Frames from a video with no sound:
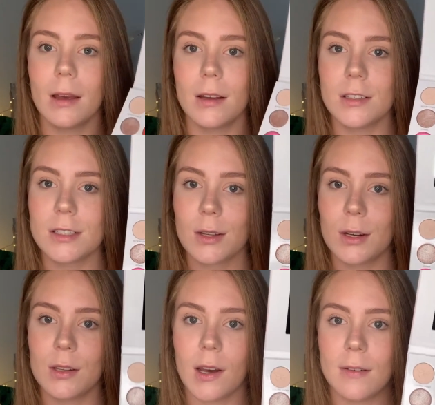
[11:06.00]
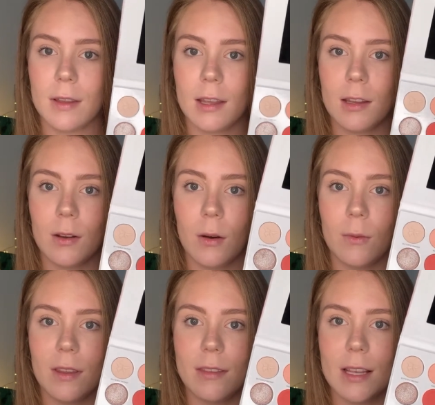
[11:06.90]
Just gonna dive in
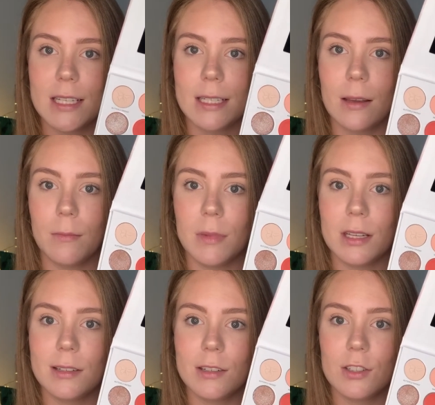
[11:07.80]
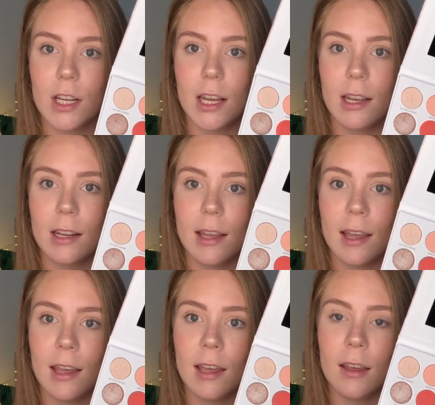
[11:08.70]
with this mint shade
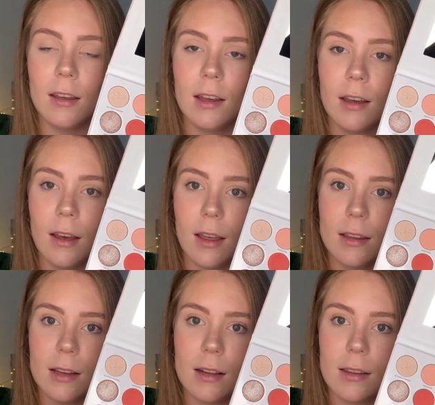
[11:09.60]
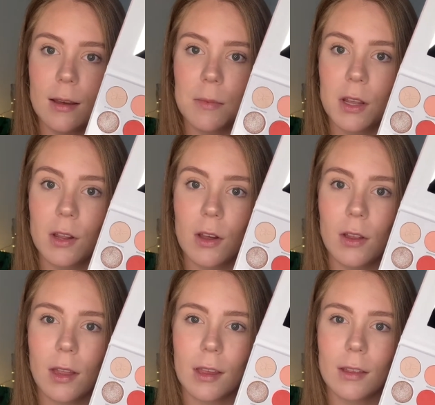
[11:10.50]
here, and then I think I'm gonna go
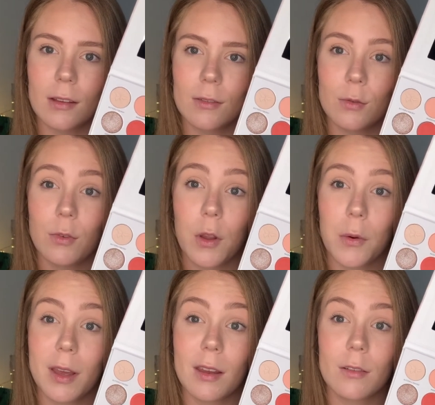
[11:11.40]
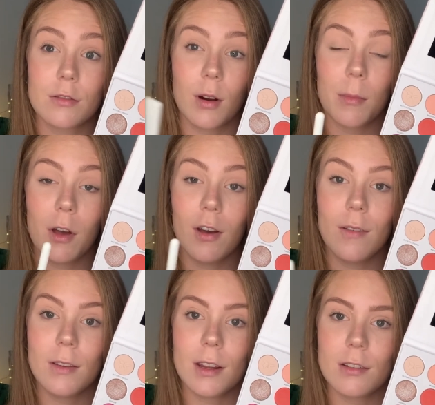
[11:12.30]
like following from her video.